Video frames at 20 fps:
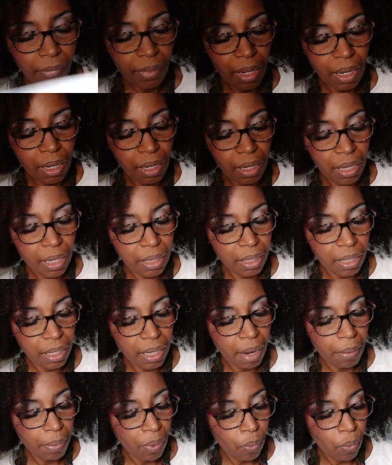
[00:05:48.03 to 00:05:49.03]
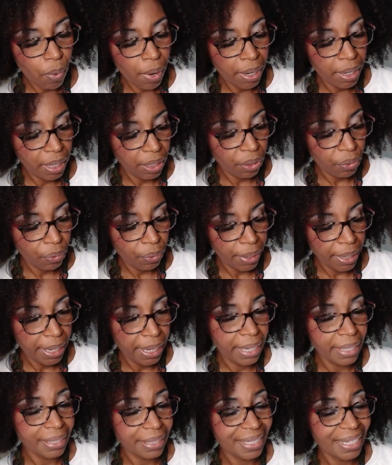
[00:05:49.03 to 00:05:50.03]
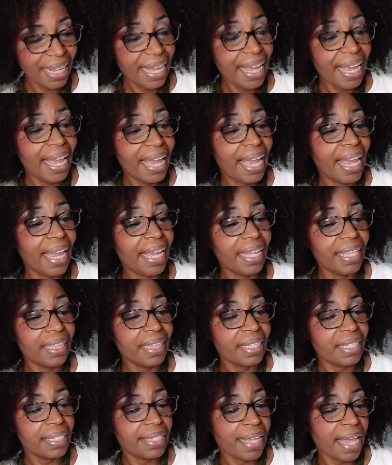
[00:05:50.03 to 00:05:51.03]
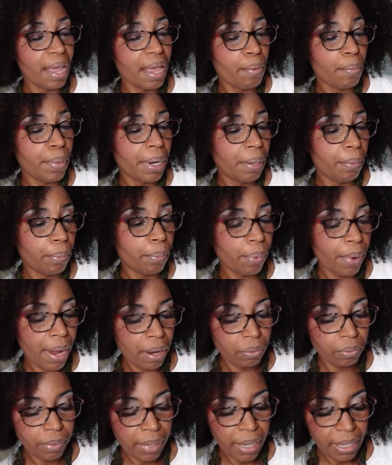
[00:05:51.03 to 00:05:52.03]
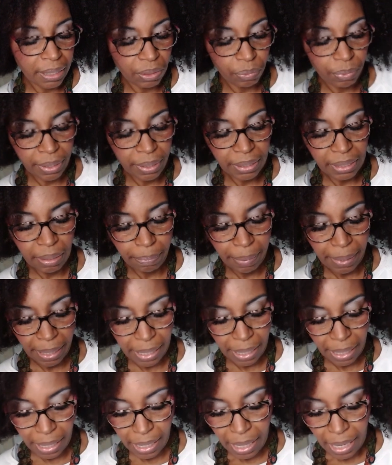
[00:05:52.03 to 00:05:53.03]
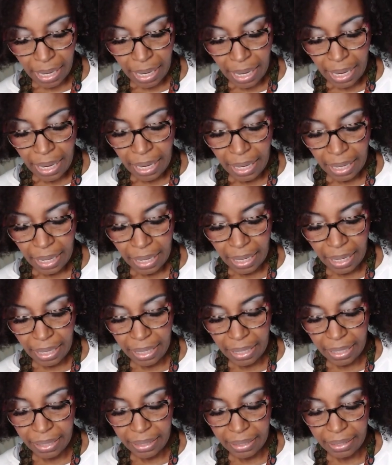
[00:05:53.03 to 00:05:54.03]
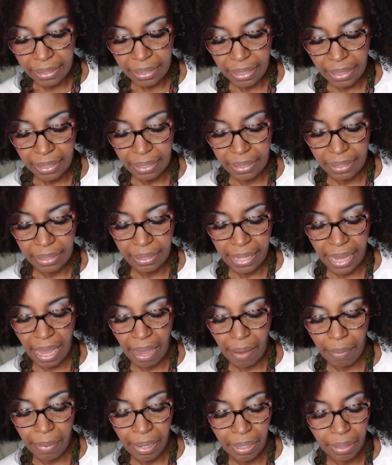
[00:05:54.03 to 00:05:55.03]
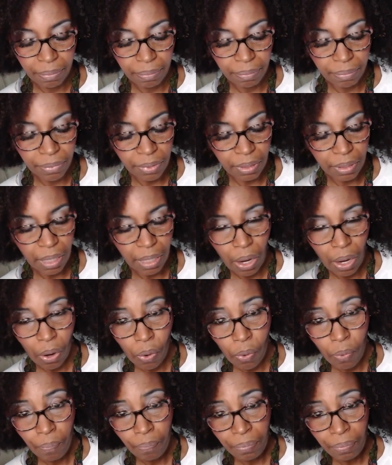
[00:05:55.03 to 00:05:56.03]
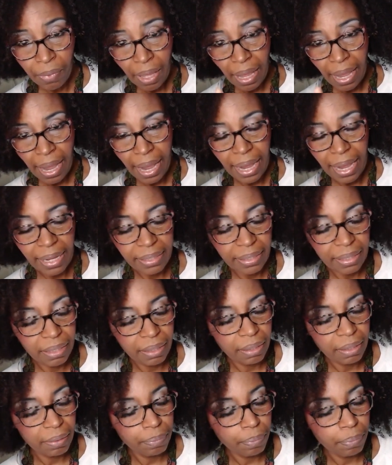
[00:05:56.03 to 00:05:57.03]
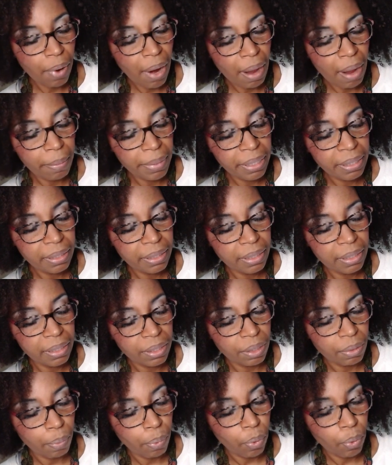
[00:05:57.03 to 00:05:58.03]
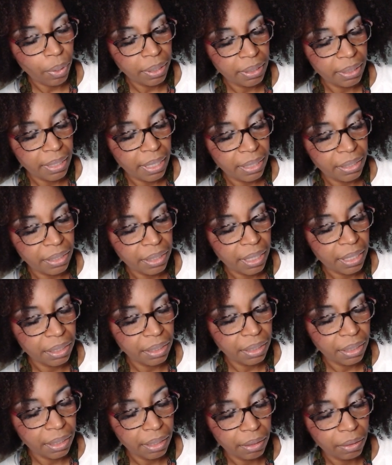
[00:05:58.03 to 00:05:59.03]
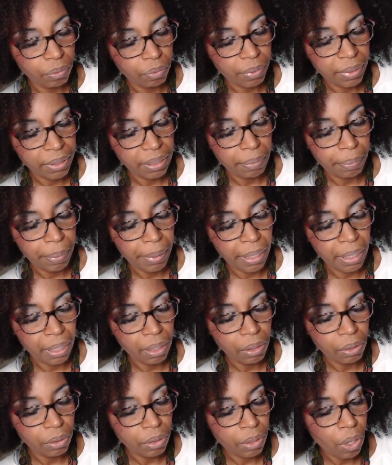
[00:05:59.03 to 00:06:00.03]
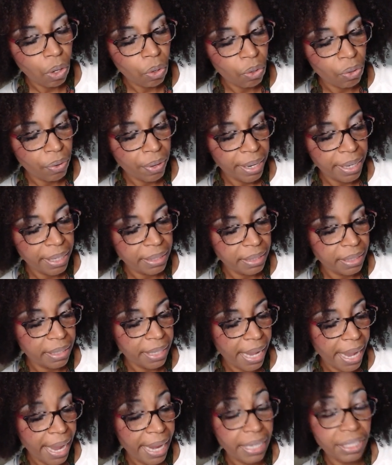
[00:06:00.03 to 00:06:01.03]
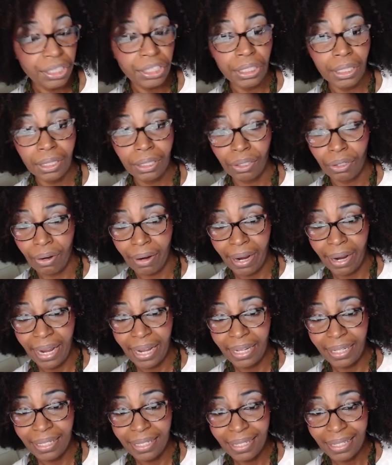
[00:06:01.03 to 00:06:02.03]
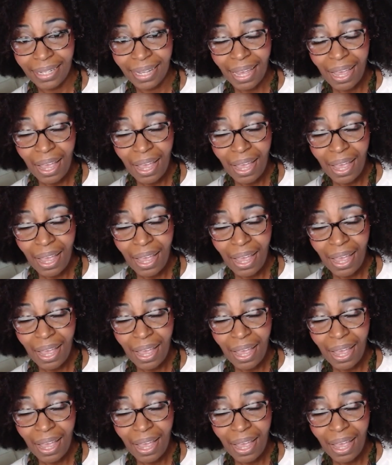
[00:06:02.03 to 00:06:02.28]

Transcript: again, the #1 ingredient in the salmon and brown rice recipe is salmon. So, as it promised, supports digestion. Recipe includes whole grains and ancient grains,